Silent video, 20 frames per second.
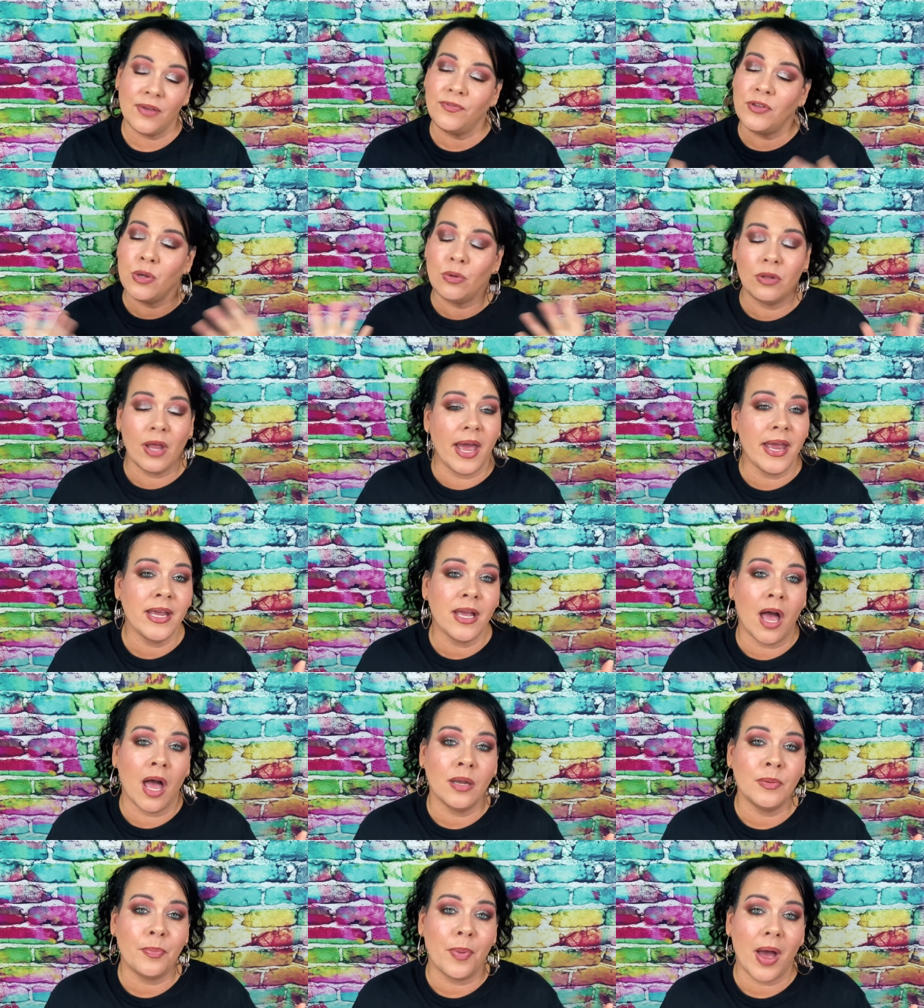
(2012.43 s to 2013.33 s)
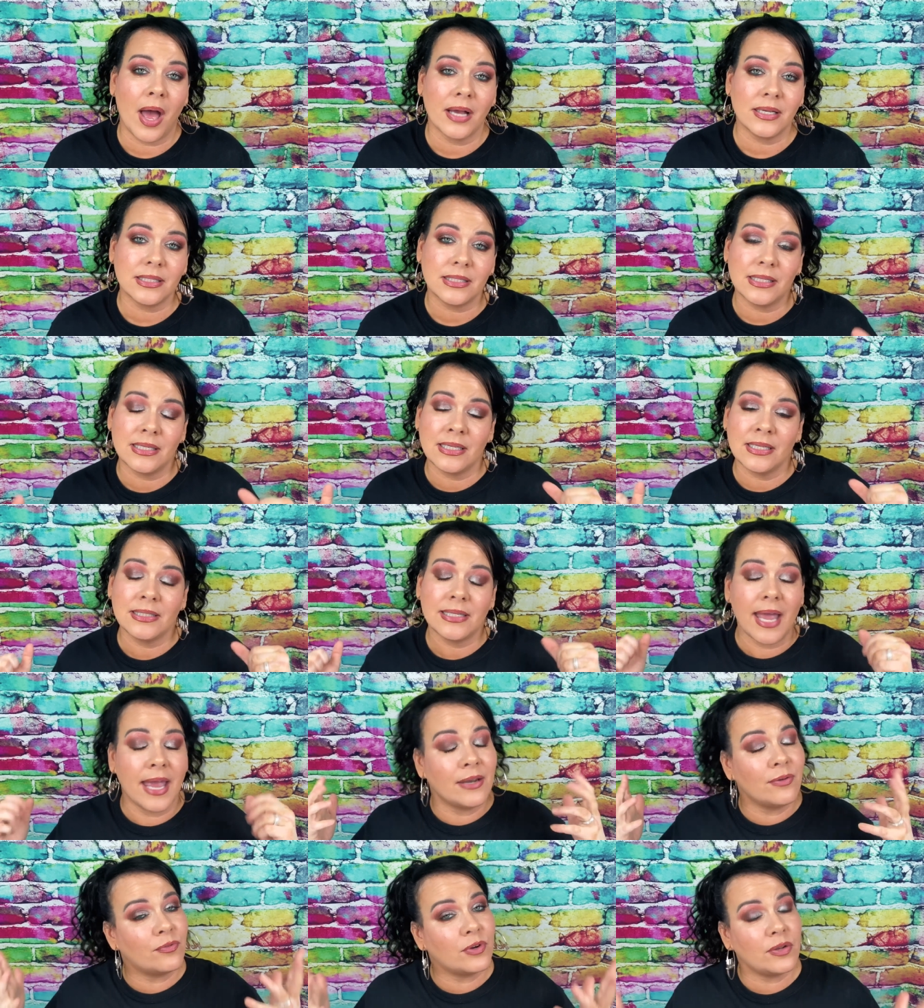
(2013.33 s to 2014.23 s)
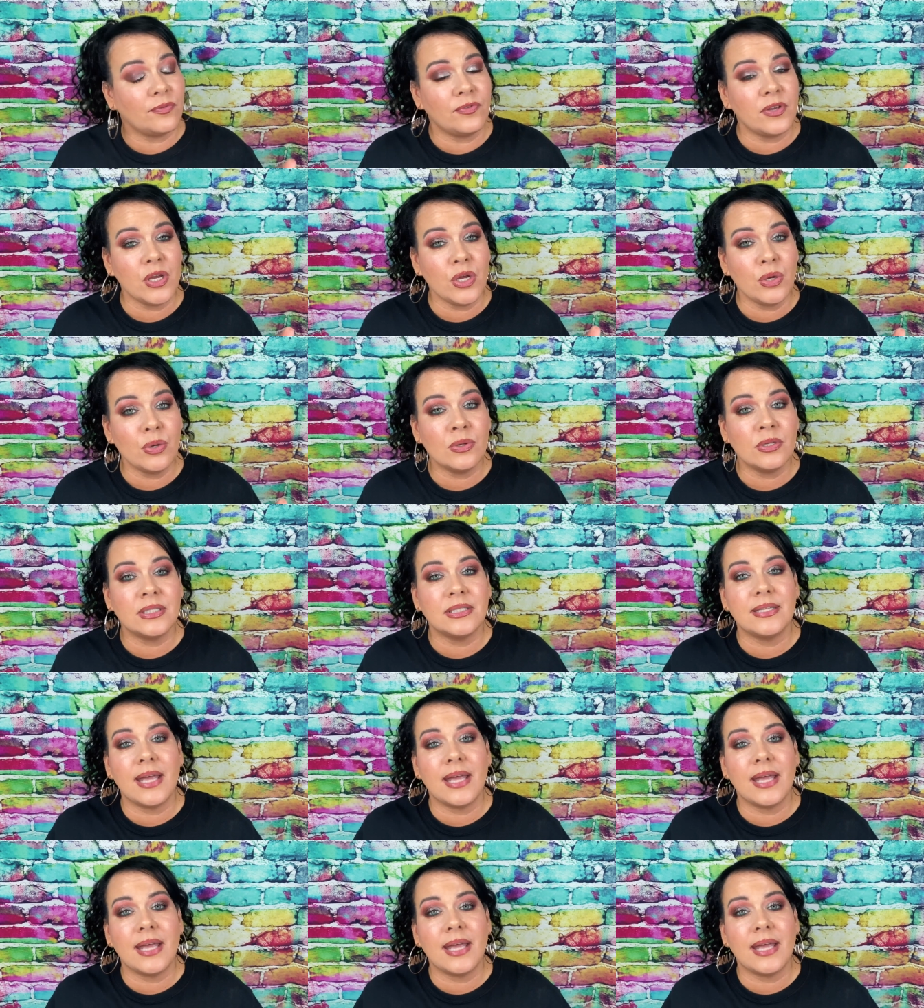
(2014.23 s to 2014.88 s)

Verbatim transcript: If you like unboxings and reviews,